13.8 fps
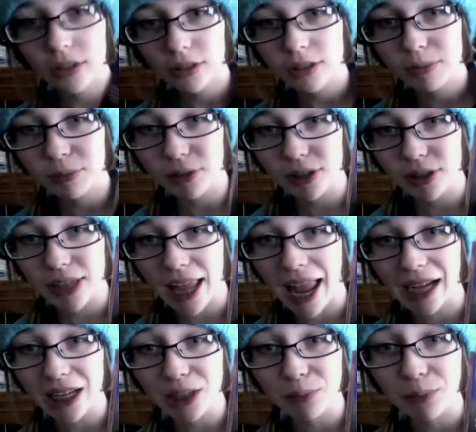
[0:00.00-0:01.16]
This book is
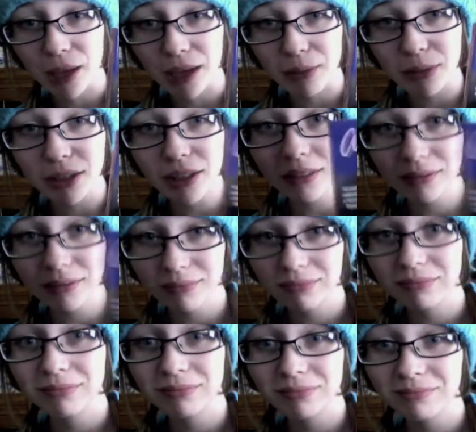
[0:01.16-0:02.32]
Annie's Baby.
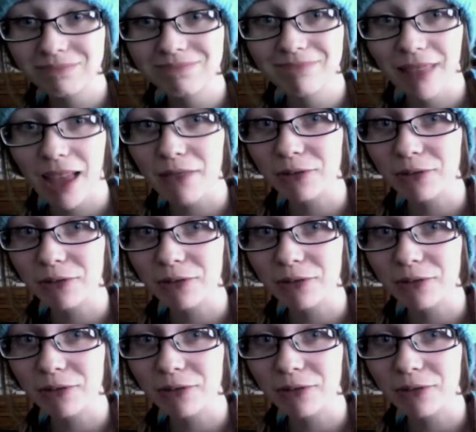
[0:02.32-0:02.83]
I